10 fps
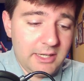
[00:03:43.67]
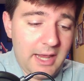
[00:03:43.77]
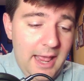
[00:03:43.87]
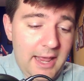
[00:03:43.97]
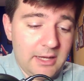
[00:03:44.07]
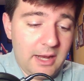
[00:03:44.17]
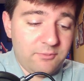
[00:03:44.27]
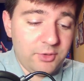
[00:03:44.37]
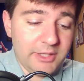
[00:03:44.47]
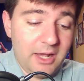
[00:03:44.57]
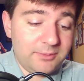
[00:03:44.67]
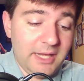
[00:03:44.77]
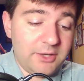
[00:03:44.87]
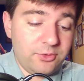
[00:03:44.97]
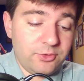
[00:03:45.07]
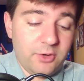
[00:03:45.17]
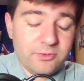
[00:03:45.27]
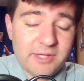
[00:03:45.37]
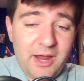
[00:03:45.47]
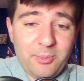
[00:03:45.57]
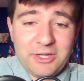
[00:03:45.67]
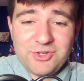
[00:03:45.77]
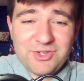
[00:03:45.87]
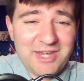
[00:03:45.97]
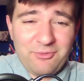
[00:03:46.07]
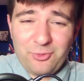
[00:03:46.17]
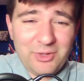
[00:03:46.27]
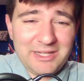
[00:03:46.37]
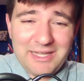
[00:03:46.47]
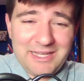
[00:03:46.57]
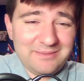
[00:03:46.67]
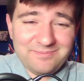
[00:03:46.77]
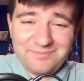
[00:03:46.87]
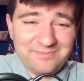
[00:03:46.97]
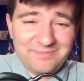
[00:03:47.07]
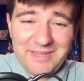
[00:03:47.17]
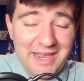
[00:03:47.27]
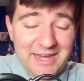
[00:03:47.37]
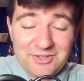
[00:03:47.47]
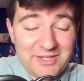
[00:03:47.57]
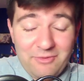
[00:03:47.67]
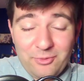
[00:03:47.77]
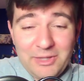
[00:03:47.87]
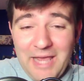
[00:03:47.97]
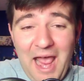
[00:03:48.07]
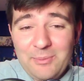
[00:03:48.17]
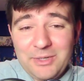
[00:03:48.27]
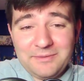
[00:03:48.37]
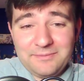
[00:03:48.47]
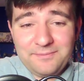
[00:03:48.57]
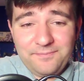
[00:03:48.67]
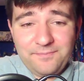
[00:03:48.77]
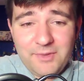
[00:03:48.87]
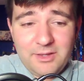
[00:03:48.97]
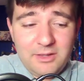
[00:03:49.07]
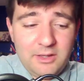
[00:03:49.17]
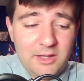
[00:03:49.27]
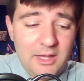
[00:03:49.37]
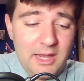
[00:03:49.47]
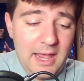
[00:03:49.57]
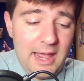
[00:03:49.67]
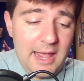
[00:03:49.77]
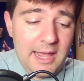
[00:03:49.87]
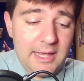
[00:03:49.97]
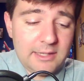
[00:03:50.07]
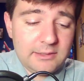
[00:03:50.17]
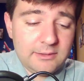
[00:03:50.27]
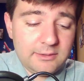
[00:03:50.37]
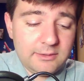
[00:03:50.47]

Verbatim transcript: and and really help Daniel Jones out, but it just never really it just never really happened. And